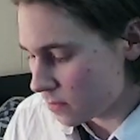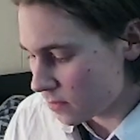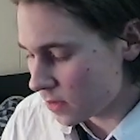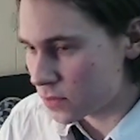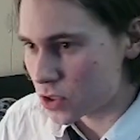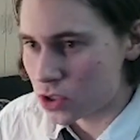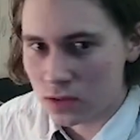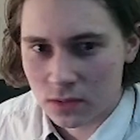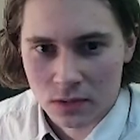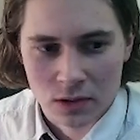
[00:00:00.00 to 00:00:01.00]
which,
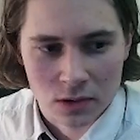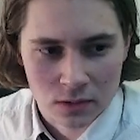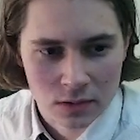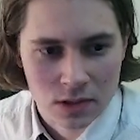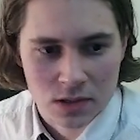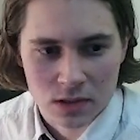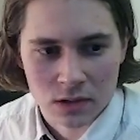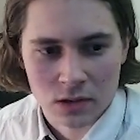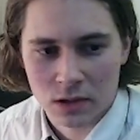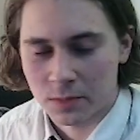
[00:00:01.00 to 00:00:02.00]
you know, is
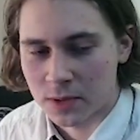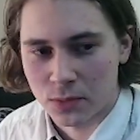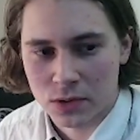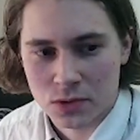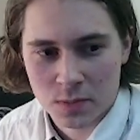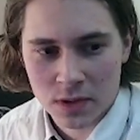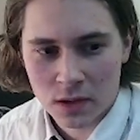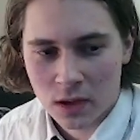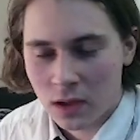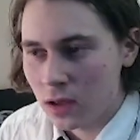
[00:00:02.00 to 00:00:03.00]
incredibly important to me.
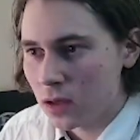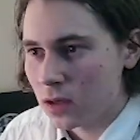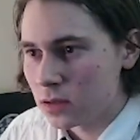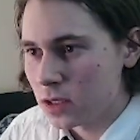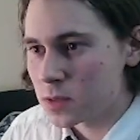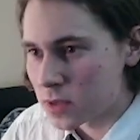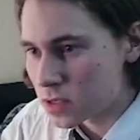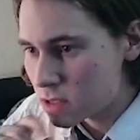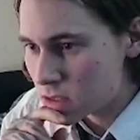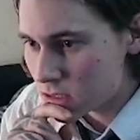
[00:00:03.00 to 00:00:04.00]
Next
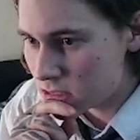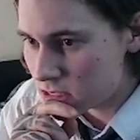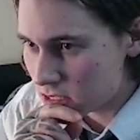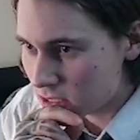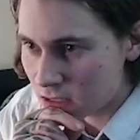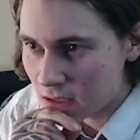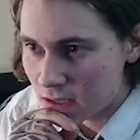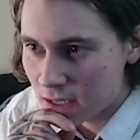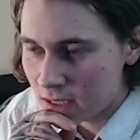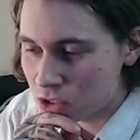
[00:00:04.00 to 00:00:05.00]
piece is a
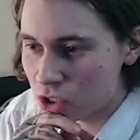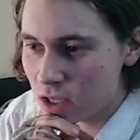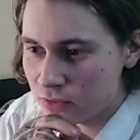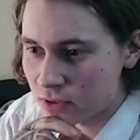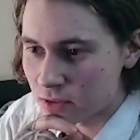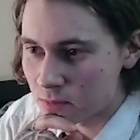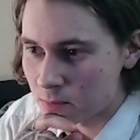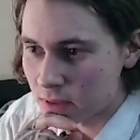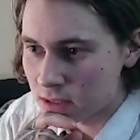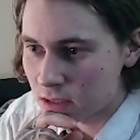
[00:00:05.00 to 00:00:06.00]
drug fear,
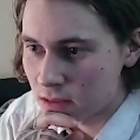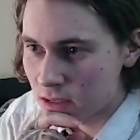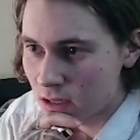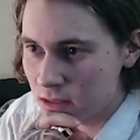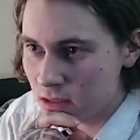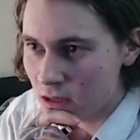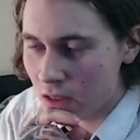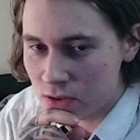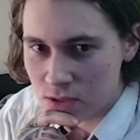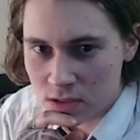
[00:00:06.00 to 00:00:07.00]
but none
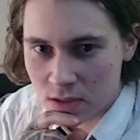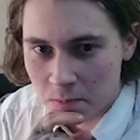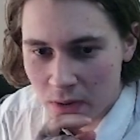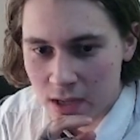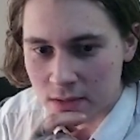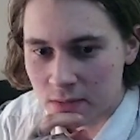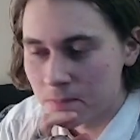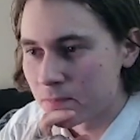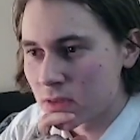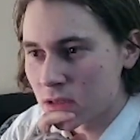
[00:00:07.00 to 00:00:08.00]
others than mine.
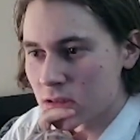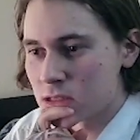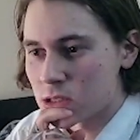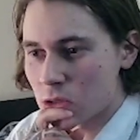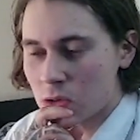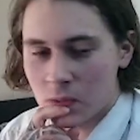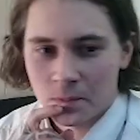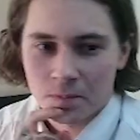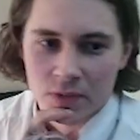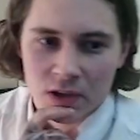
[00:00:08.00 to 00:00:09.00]
So
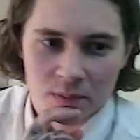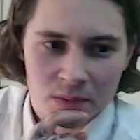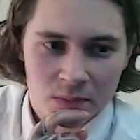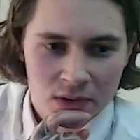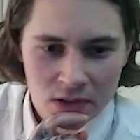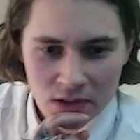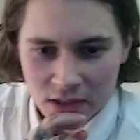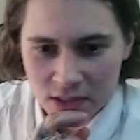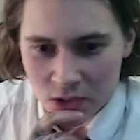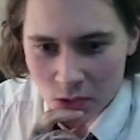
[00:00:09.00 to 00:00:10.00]
remember,
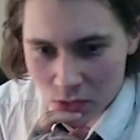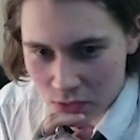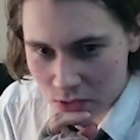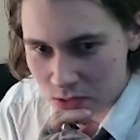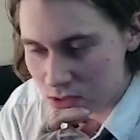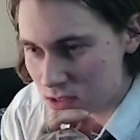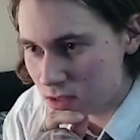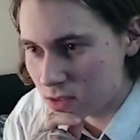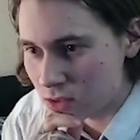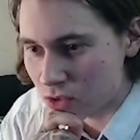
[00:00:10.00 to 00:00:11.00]
right, all
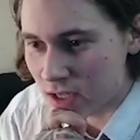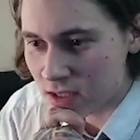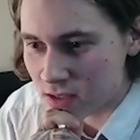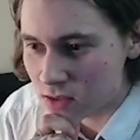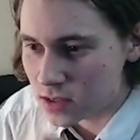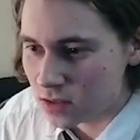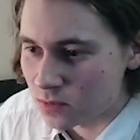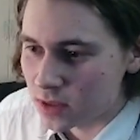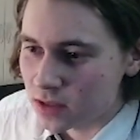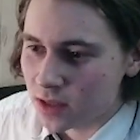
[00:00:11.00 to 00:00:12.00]
those dragons
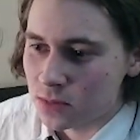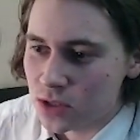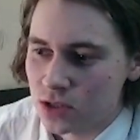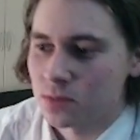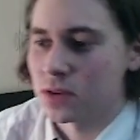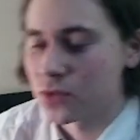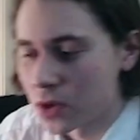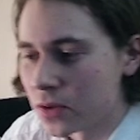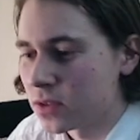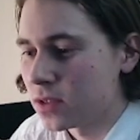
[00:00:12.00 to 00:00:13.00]
that been commissioned me
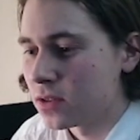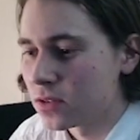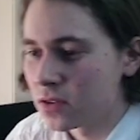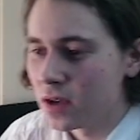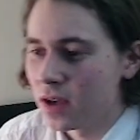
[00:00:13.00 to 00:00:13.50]
throughout the year,